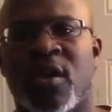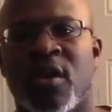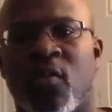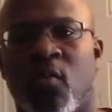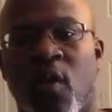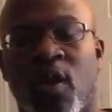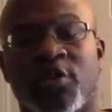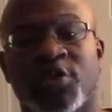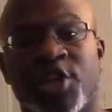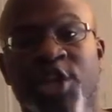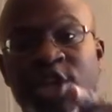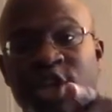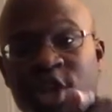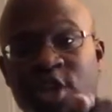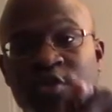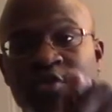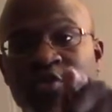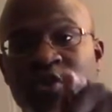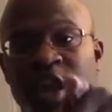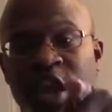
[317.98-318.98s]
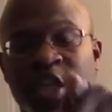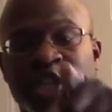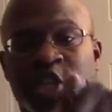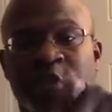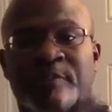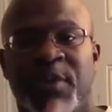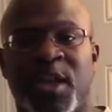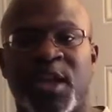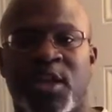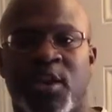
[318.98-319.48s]
Well, to you, it
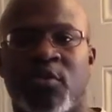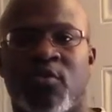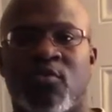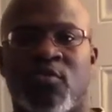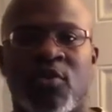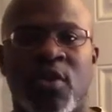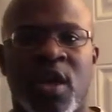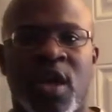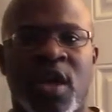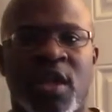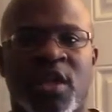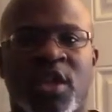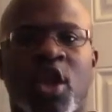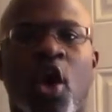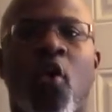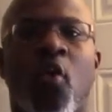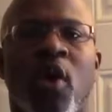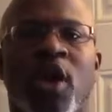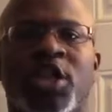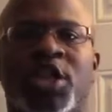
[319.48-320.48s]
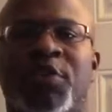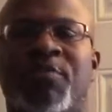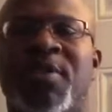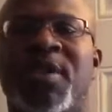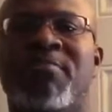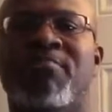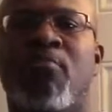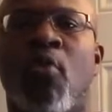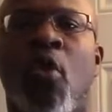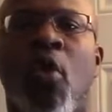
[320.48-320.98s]
should be you. No one should
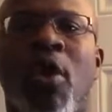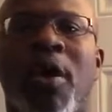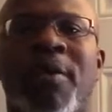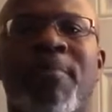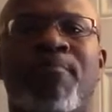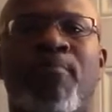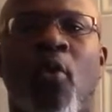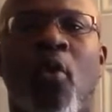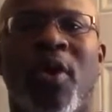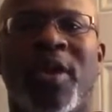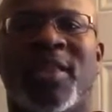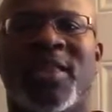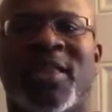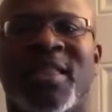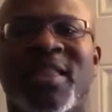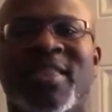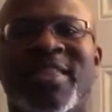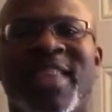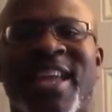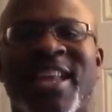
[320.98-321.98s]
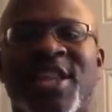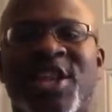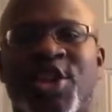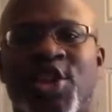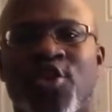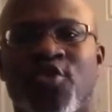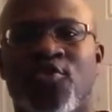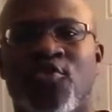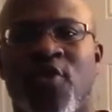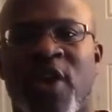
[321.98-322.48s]
be more important than
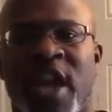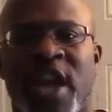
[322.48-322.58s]
you